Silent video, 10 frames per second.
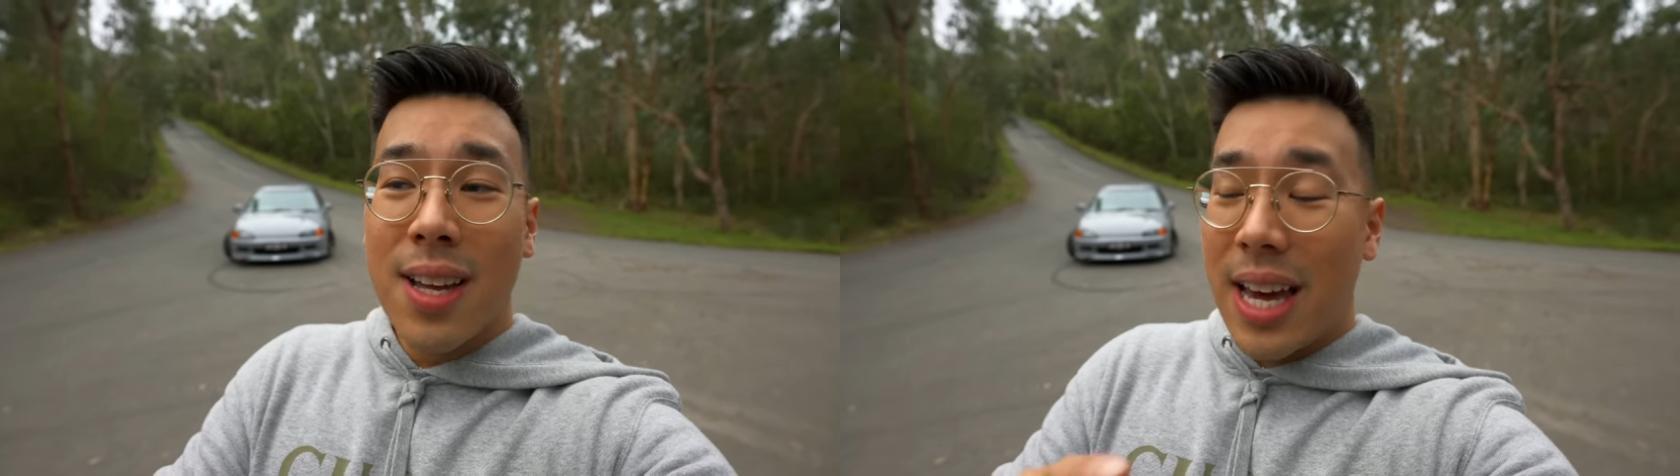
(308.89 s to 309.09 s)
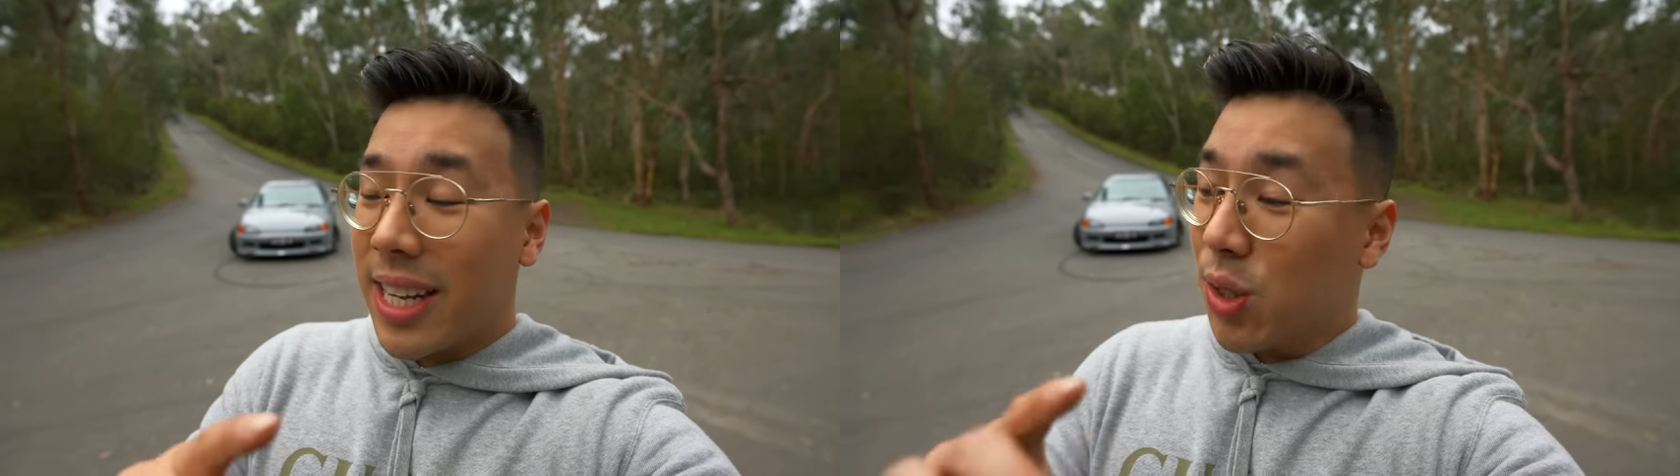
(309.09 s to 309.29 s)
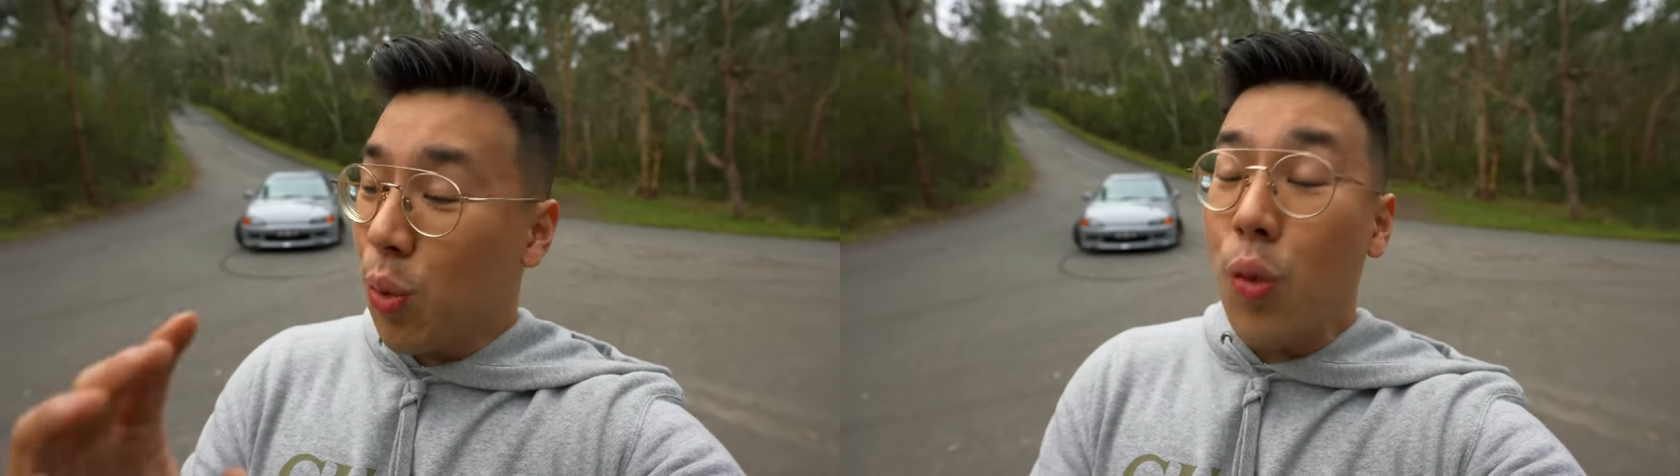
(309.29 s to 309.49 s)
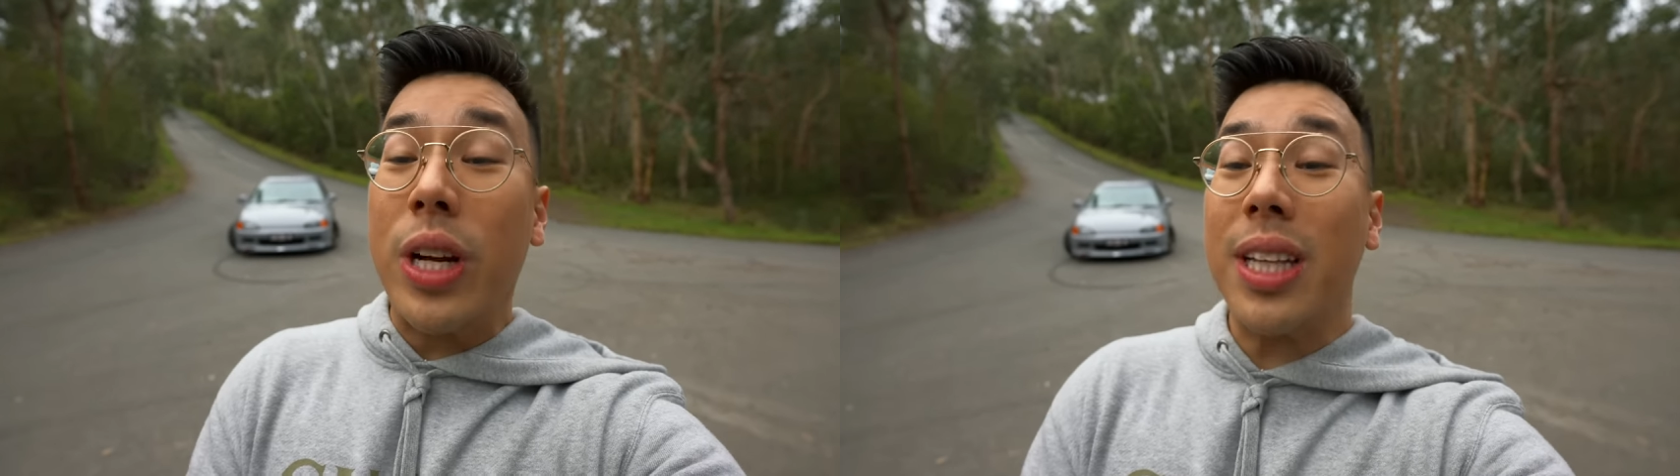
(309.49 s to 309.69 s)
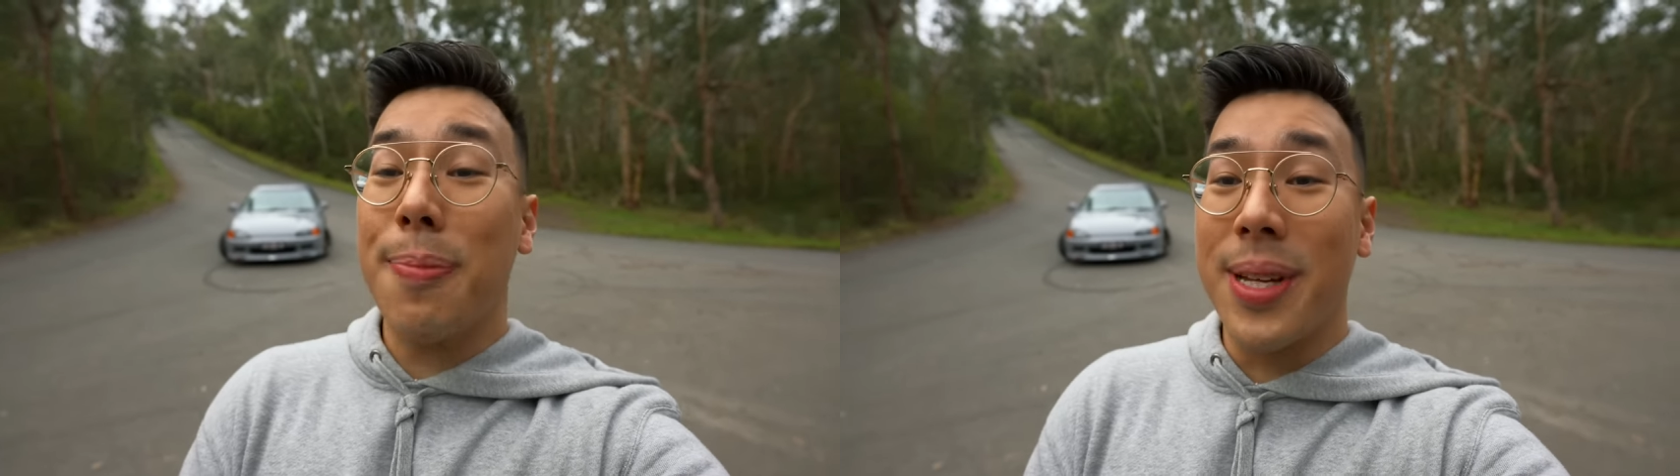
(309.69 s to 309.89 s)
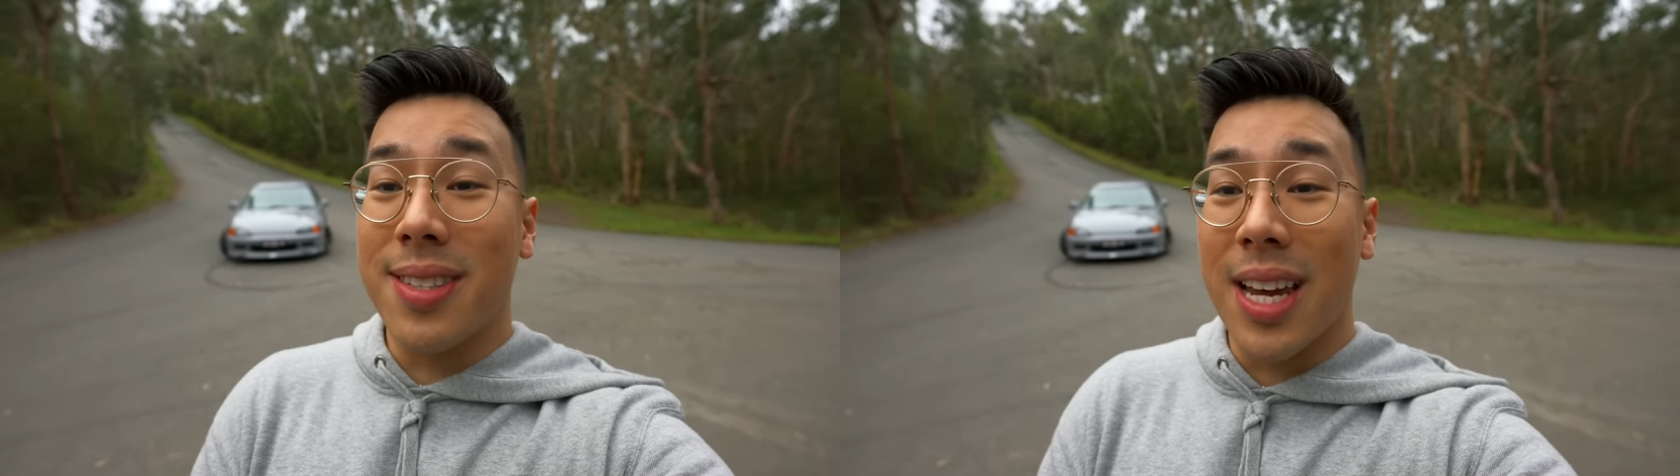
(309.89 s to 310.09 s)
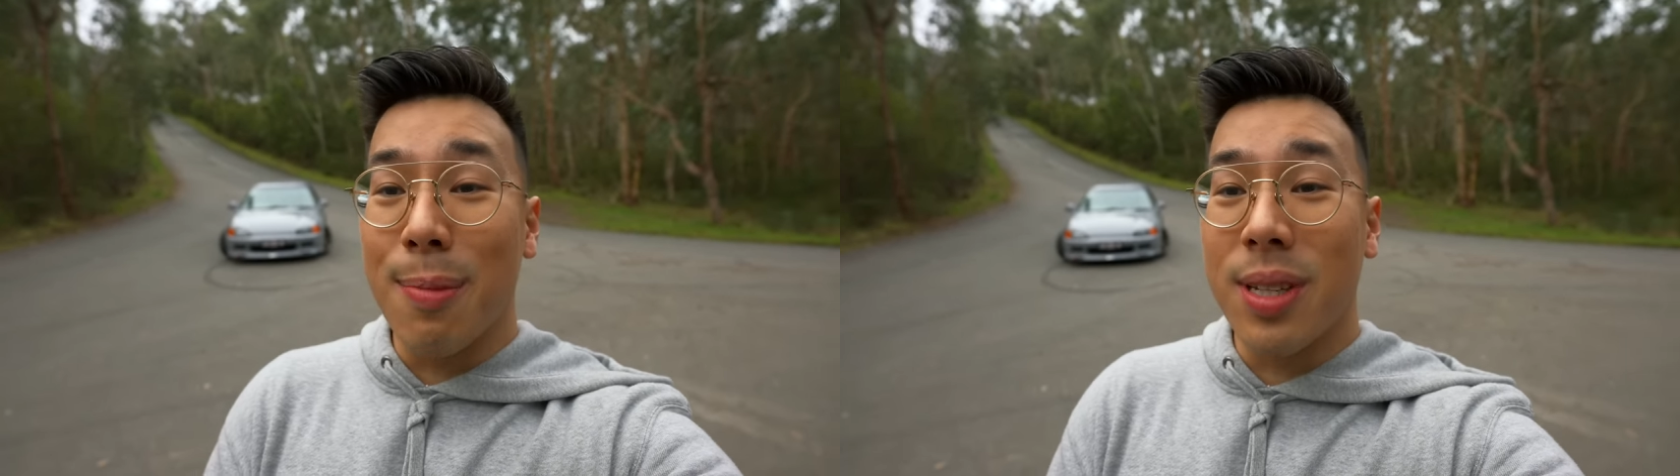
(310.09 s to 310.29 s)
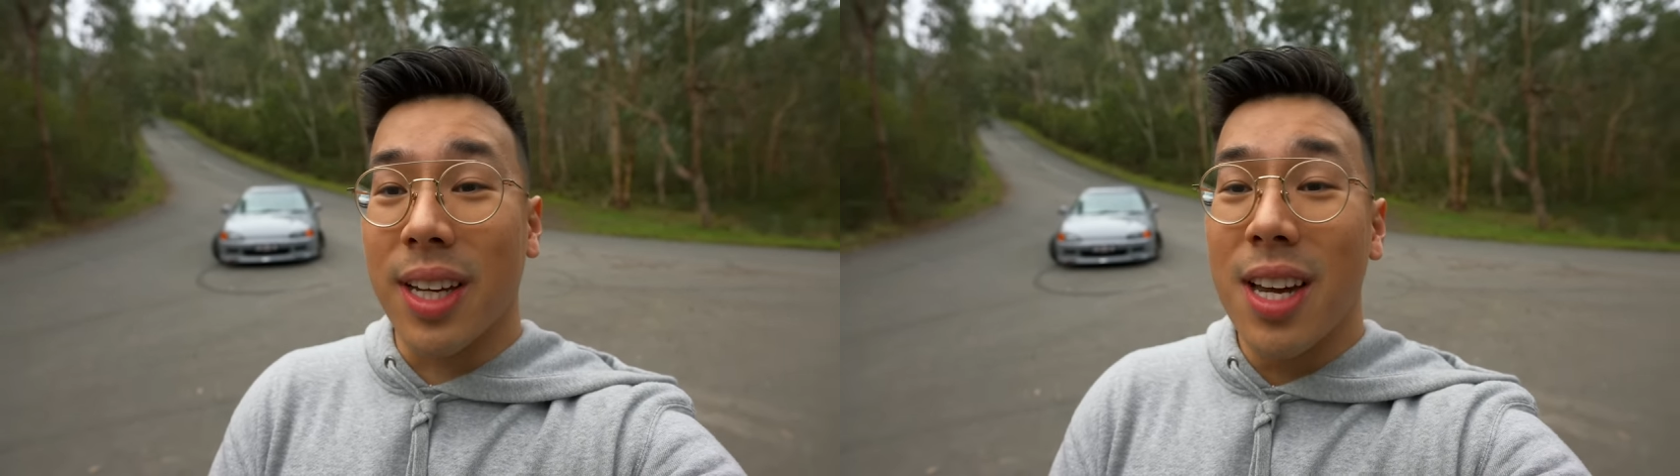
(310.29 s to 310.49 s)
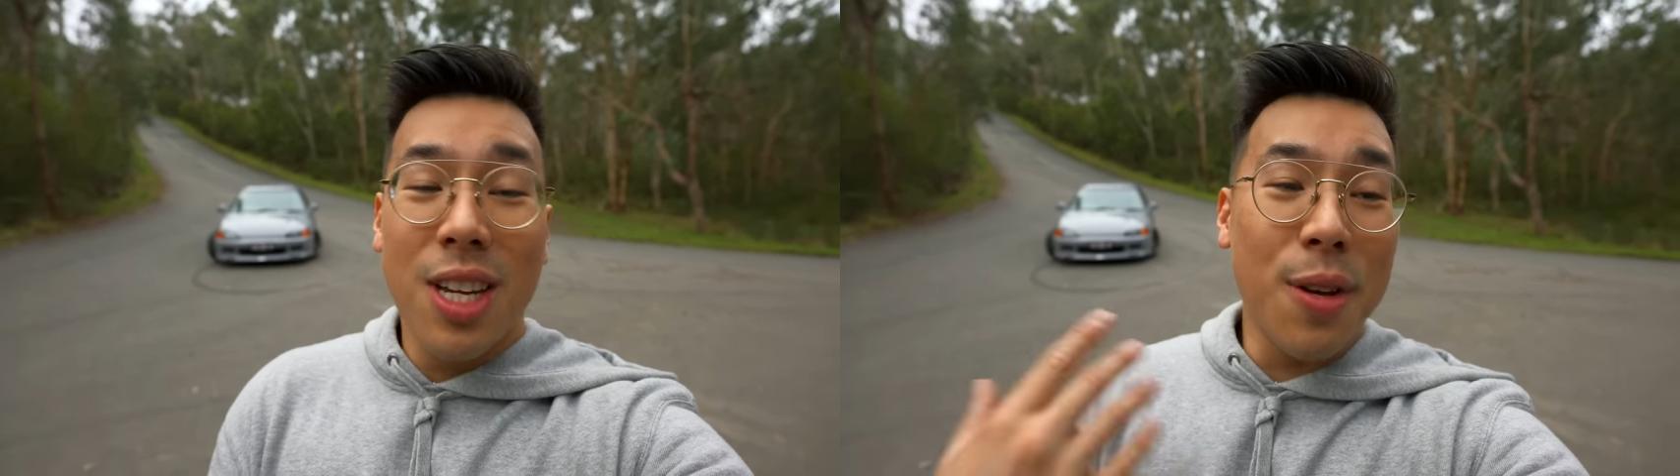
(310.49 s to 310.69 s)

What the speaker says: and it's really been tempting.